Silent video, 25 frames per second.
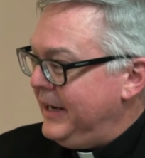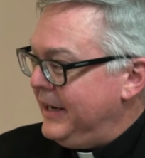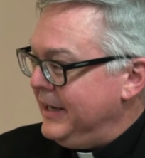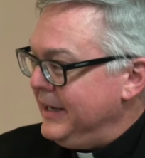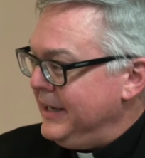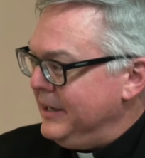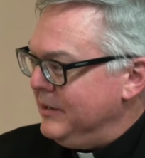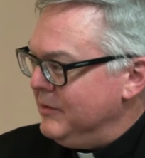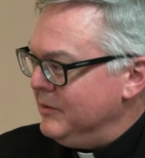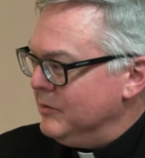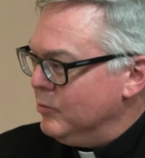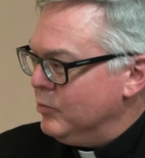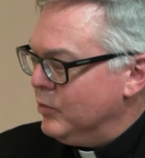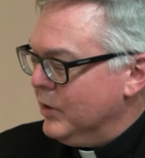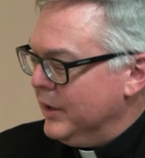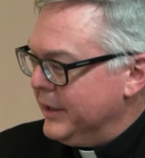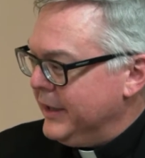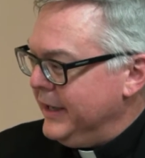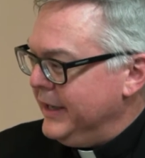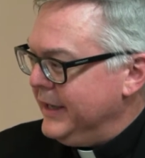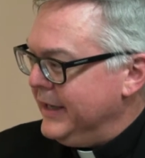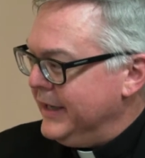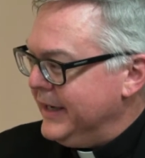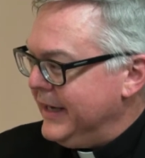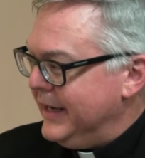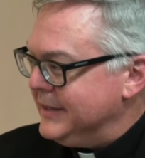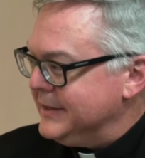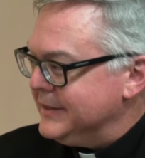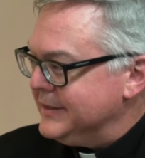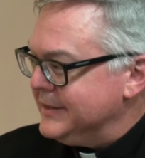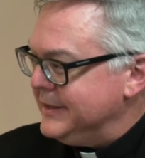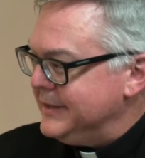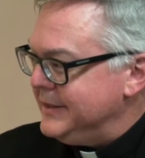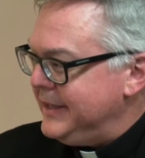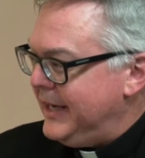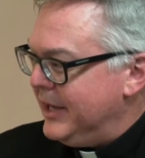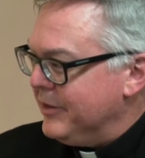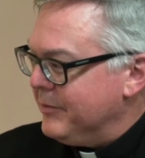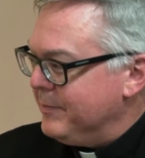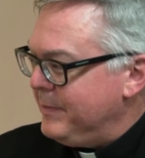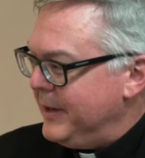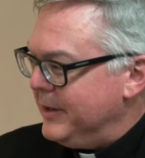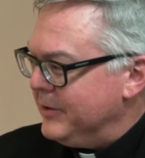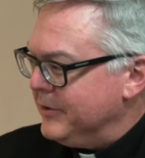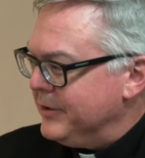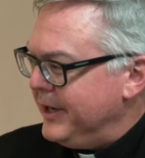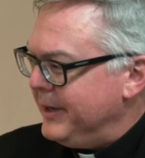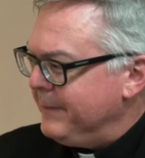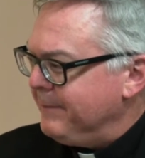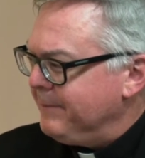in working against the death
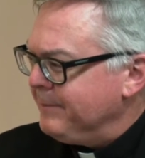penalty.